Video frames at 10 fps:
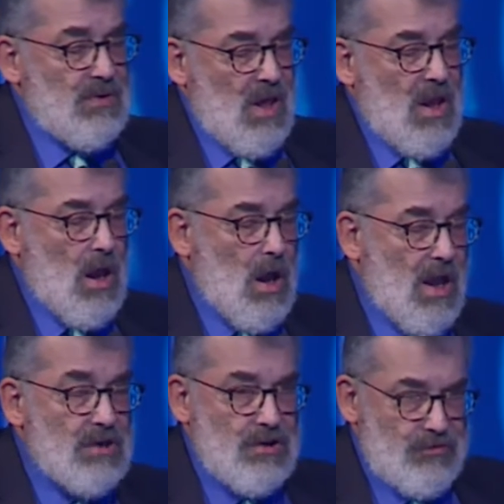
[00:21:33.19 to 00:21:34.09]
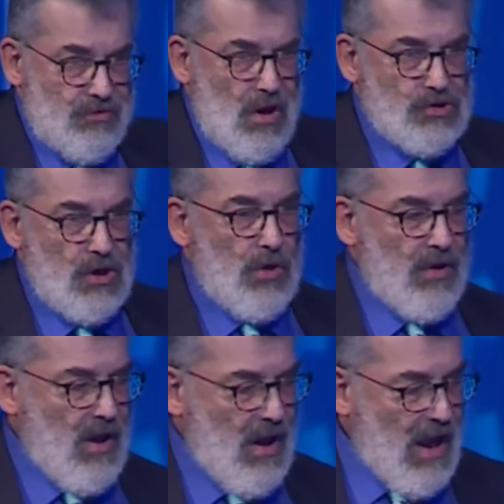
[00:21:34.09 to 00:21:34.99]
they are anti-fragile,
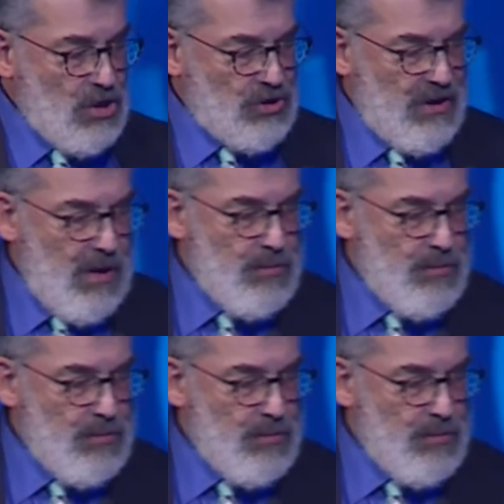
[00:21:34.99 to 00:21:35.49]
they're actually